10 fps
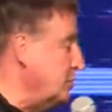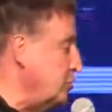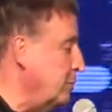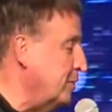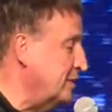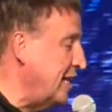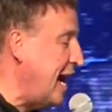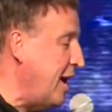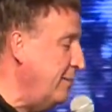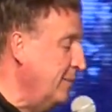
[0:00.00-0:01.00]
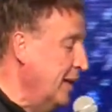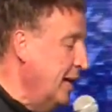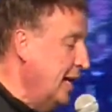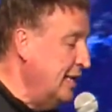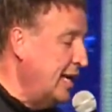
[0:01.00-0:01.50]
super tired
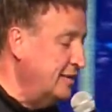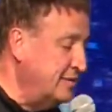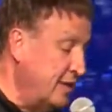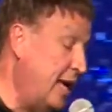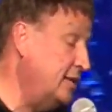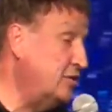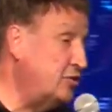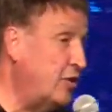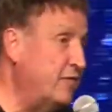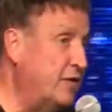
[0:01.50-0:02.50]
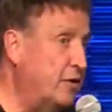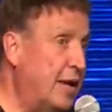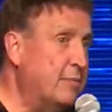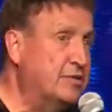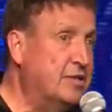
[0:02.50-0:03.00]
and he had his, he had his servant, her
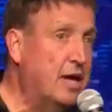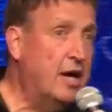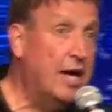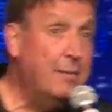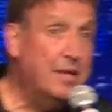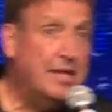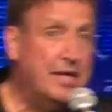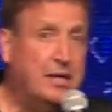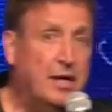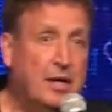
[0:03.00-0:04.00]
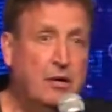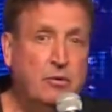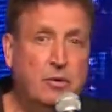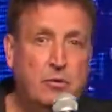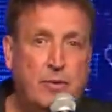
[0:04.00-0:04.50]
name was uh, Emily,
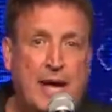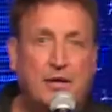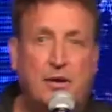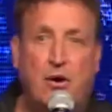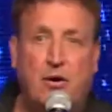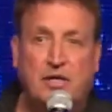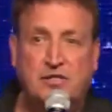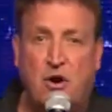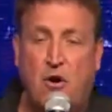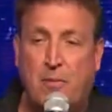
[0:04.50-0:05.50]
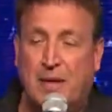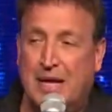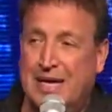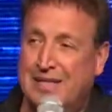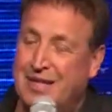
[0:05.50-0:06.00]
who, who ran her, his home.
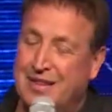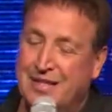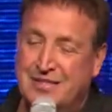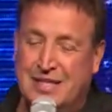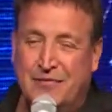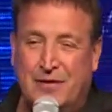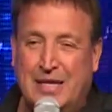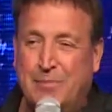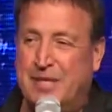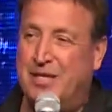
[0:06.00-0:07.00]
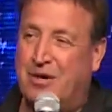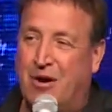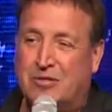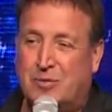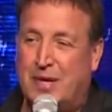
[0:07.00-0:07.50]
He said, Listen, if anybody
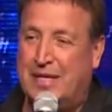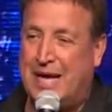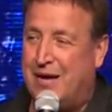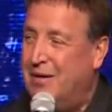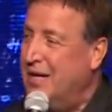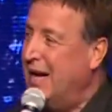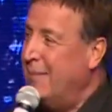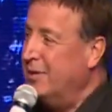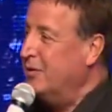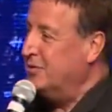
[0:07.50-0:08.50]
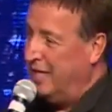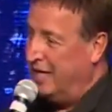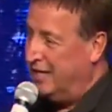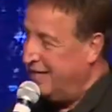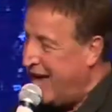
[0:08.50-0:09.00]
calls right now, I'm gonna go
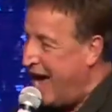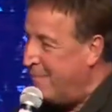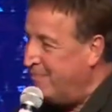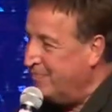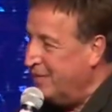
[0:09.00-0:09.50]
take a nap.